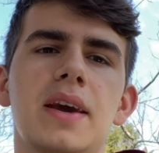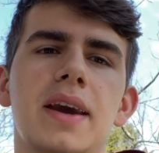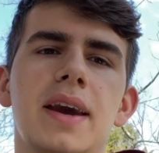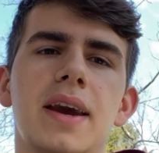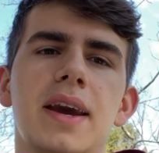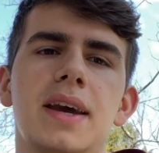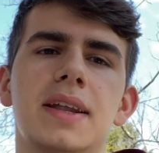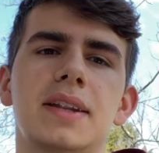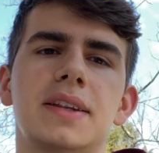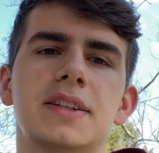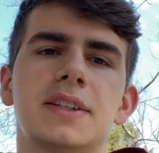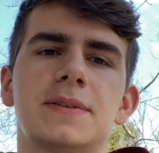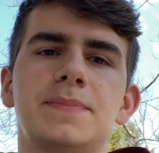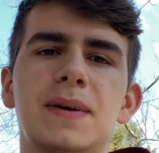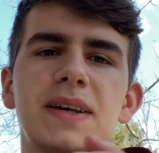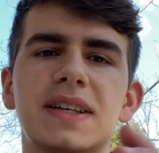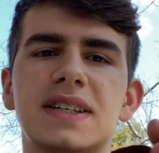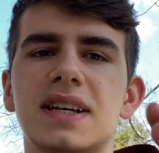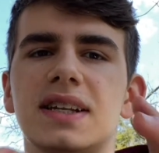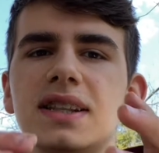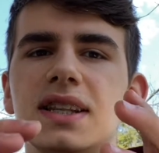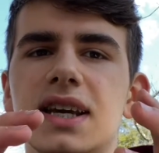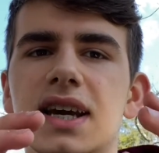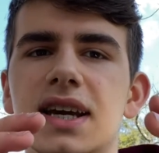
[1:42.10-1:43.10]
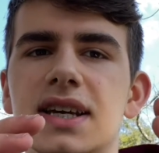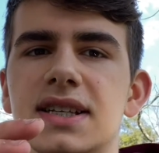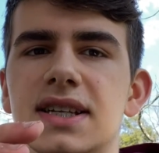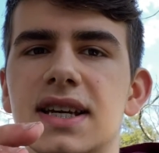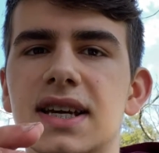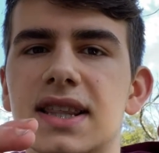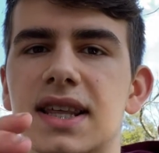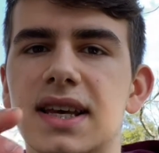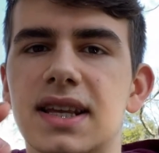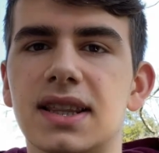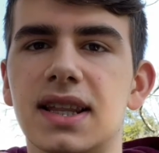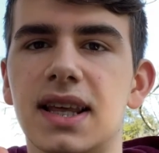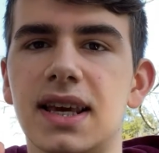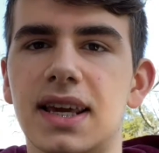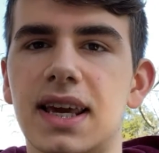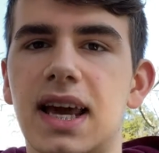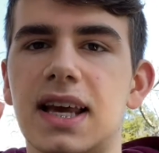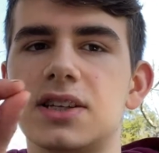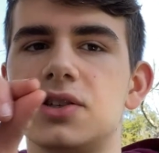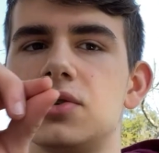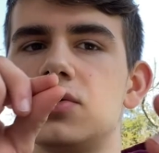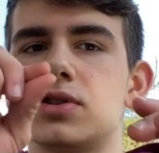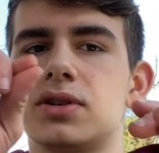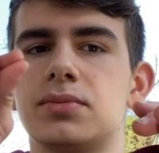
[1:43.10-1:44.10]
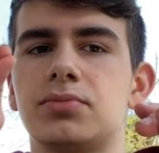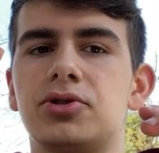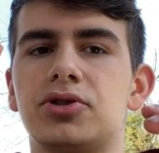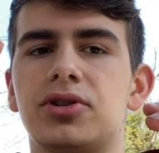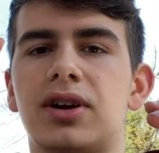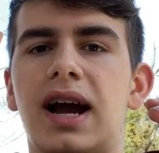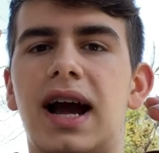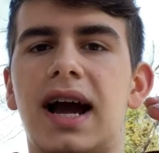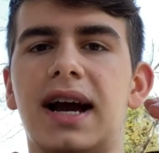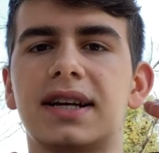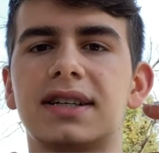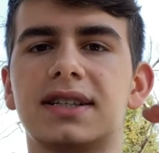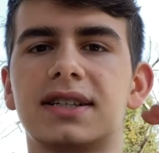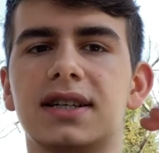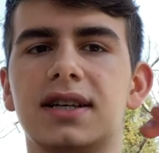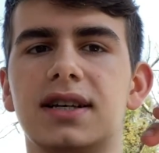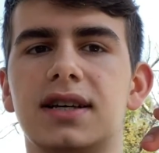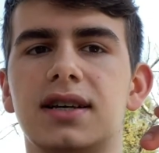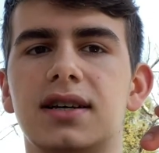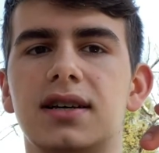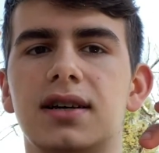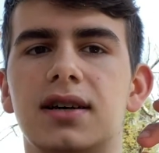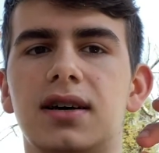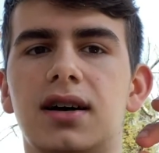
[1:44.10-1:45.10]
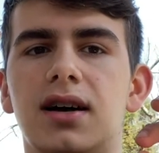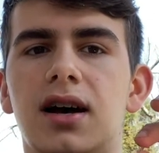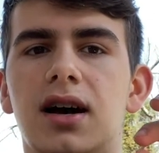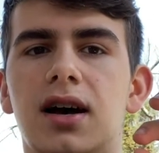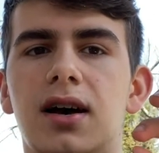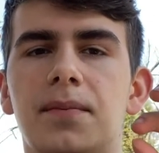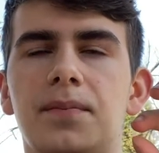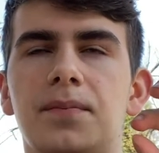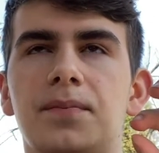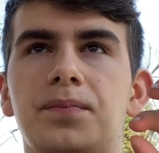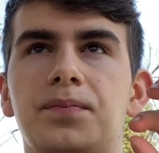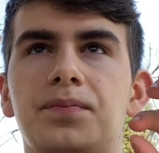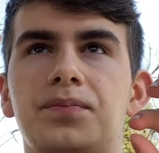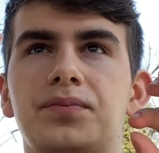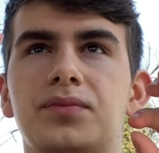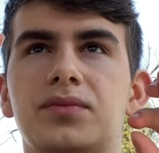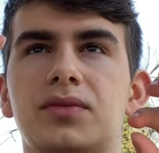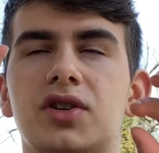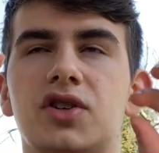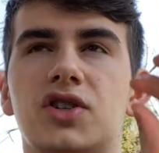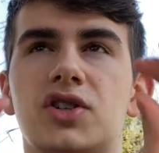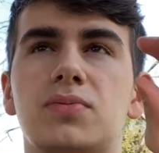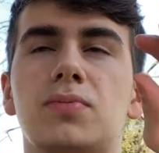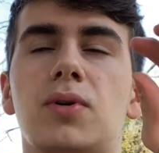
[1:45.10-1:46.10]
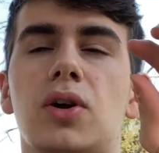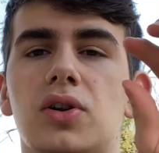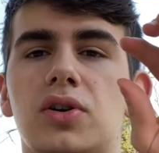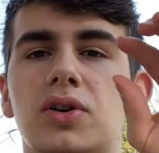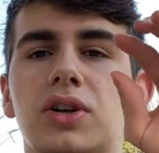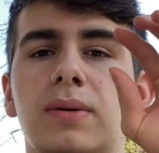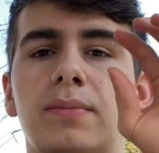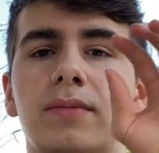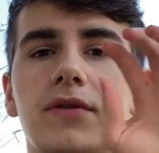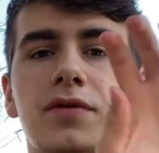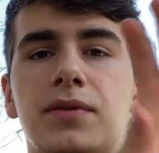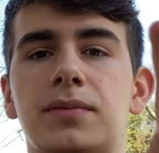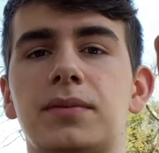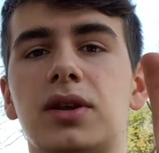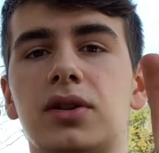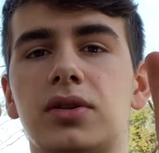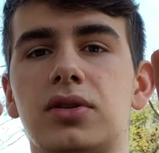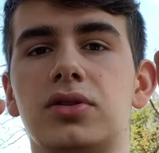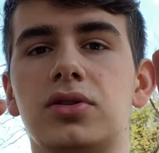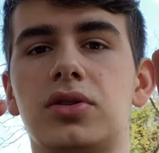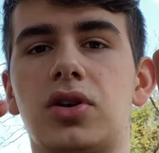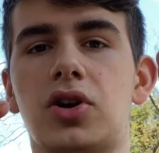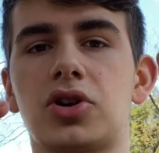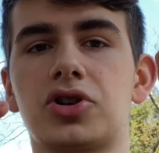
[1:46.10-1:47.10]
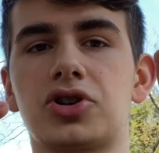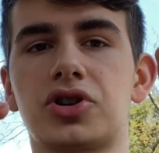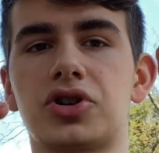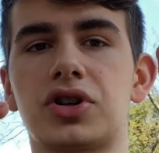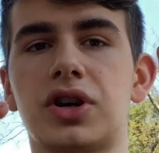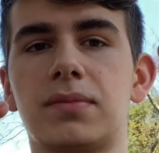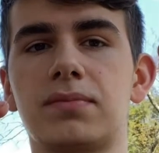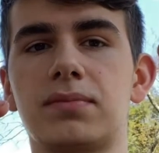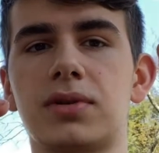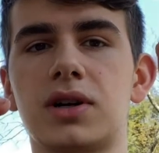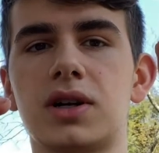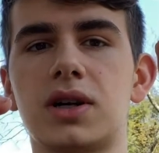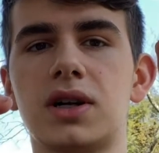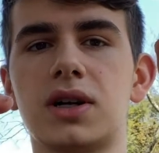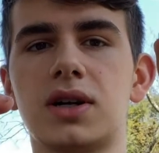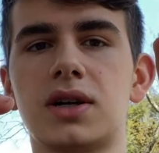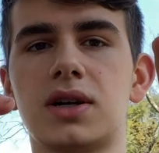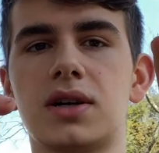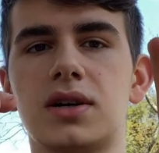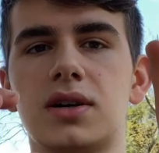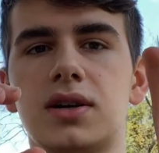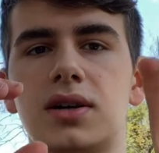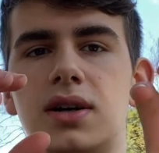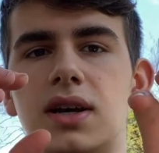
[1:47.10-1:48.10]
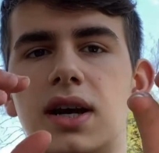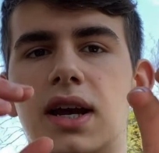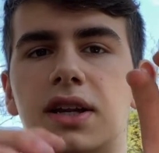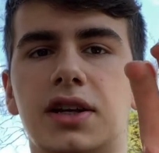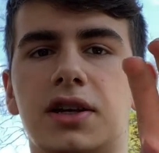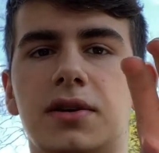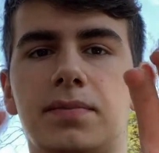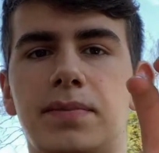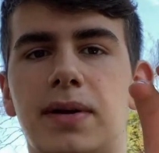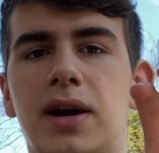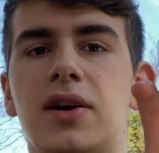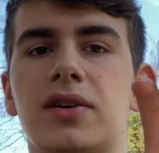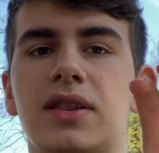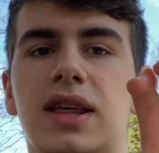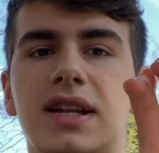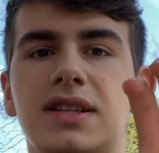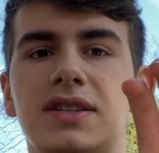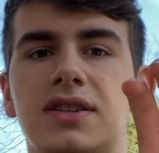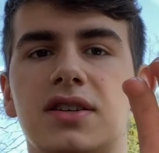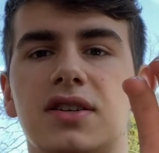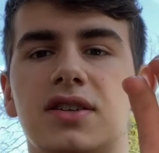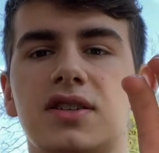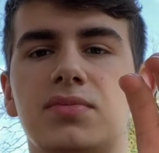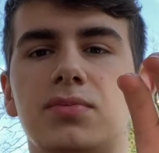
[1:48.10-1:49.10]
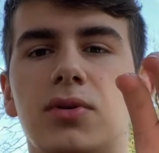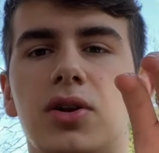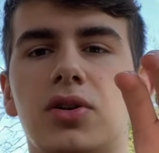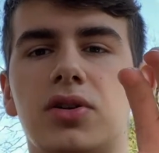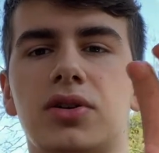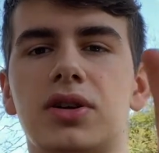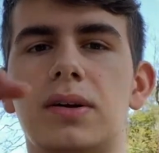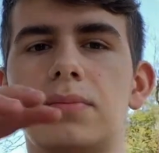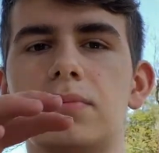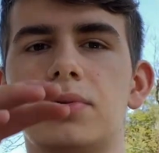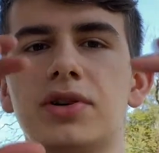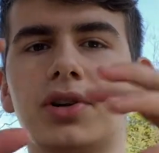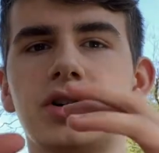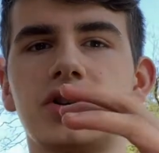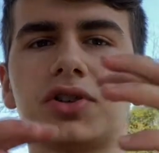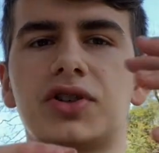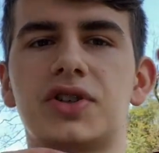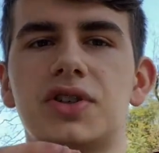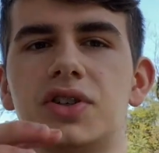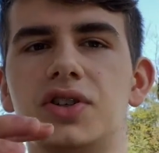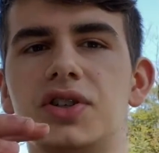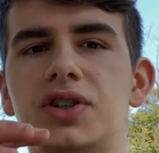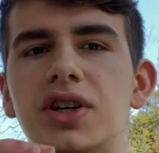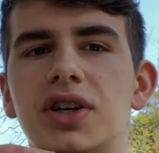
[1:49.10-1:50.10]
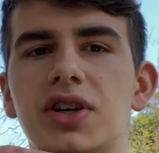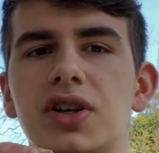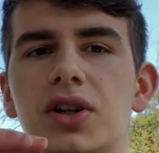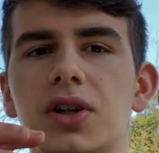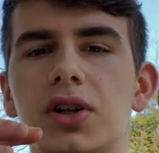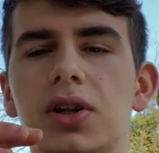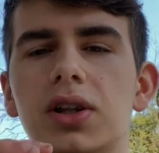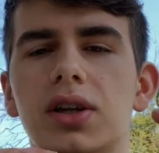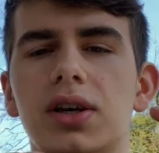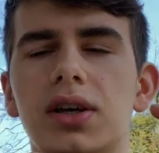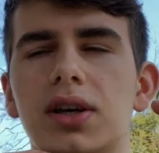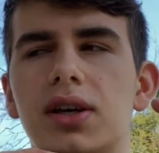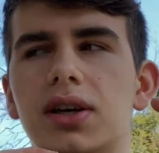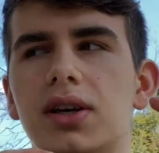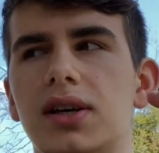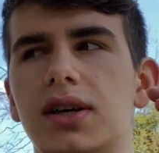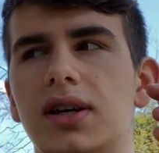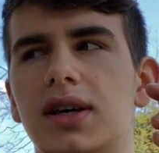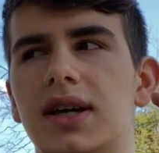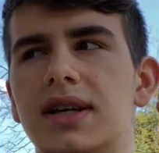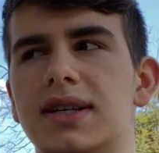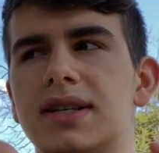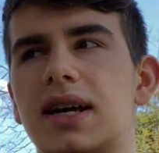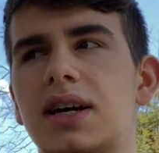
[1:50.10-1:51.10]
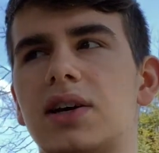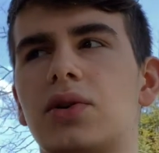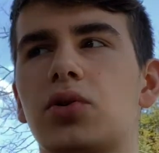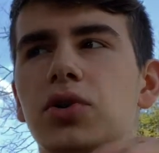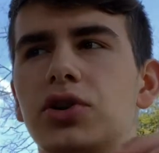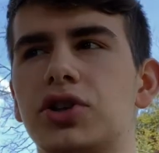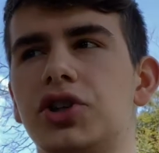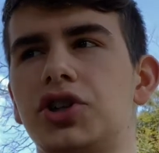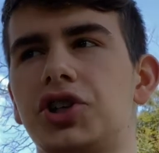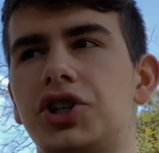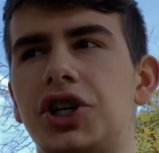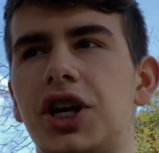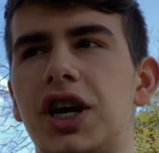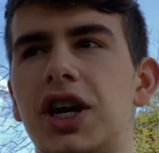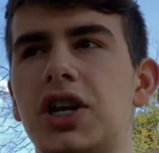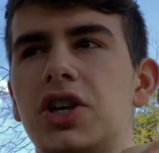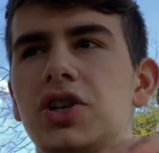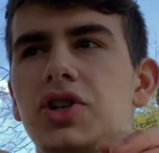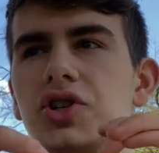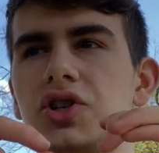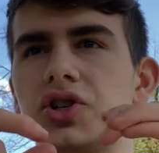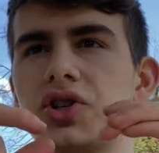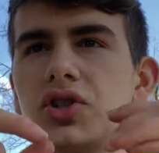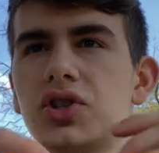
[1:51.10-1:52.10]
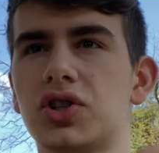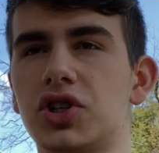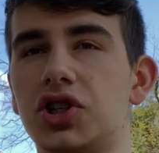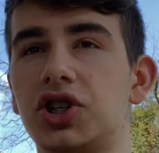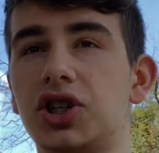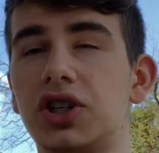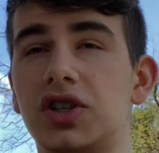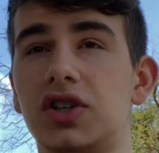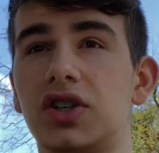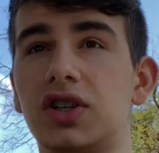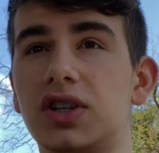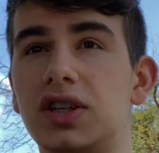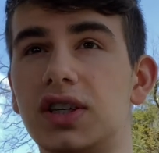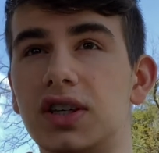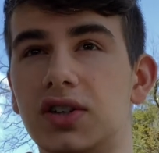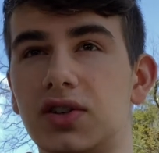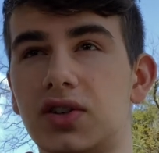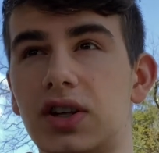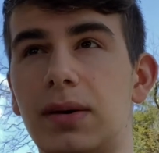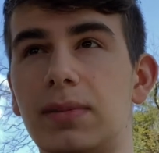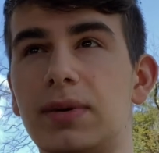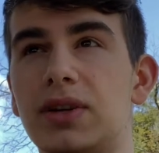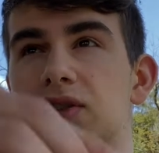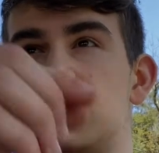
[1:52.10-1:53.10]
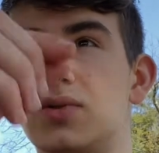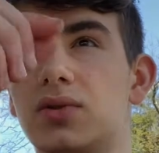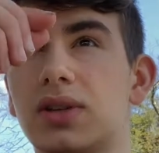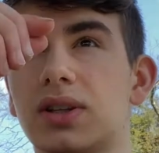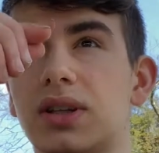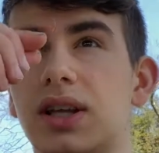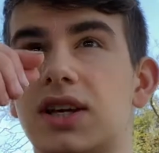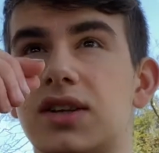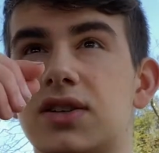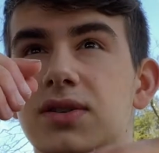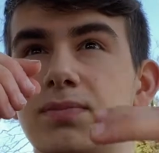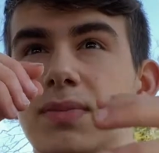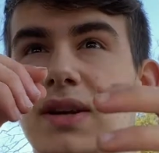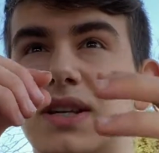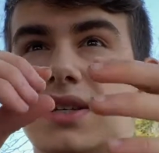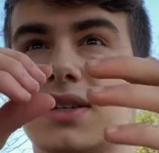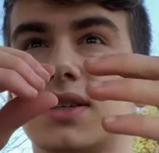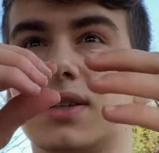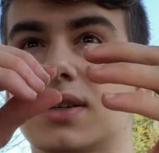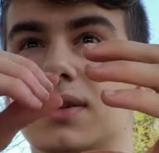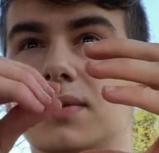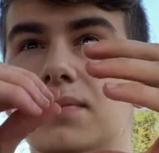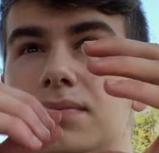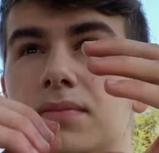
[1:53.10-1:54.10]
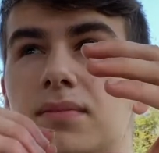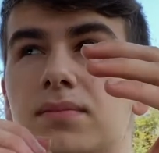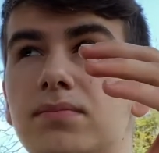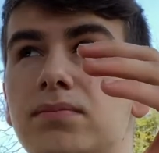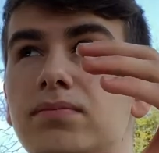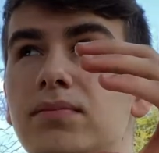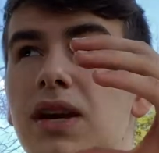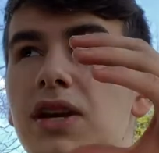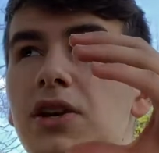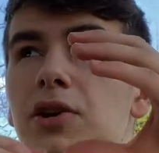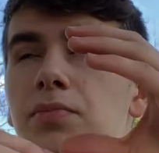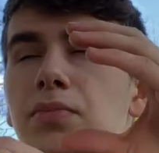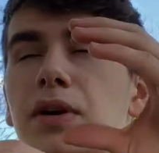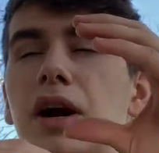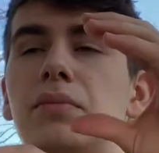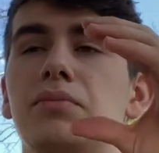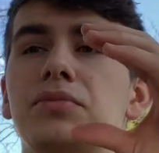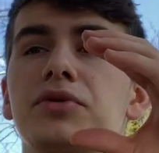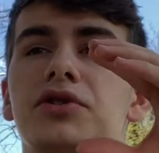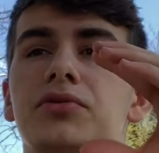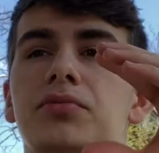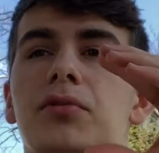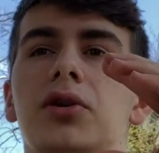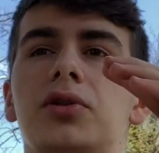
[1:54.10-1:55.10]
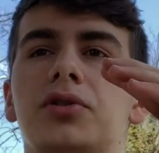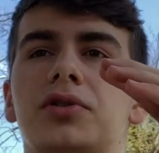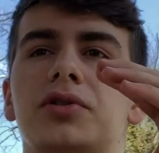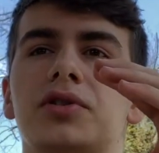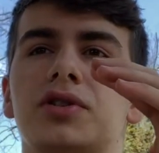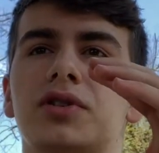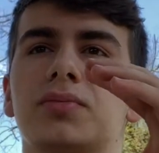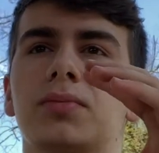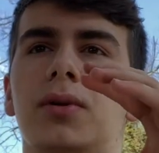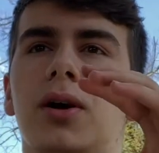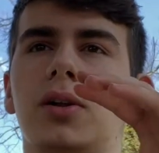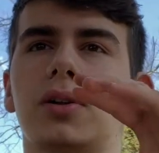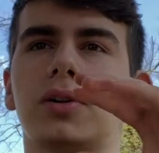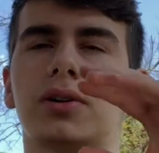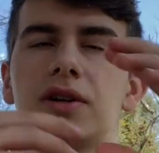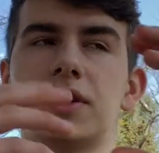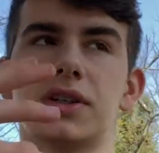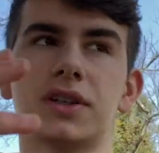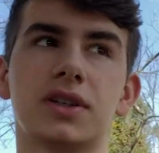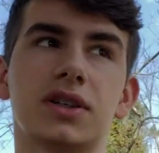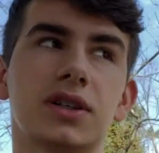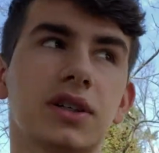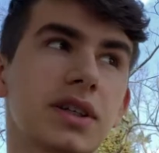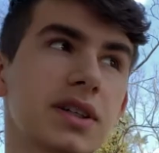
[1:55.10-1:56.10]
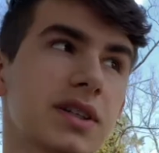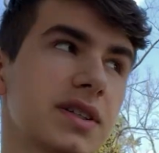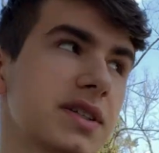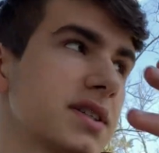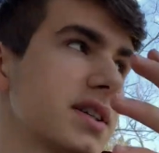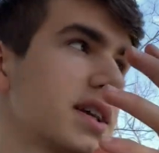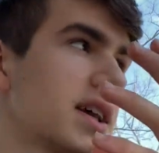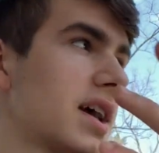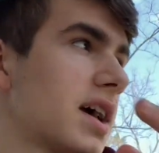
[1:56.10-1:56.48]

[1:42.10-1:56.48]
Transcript: And it's based on the idea that like as you subtract the smaller number from the larger number and compare that to the smaller number, it's not going to change the GCD. So that means you can like basically make your problem smaller and smaller until it's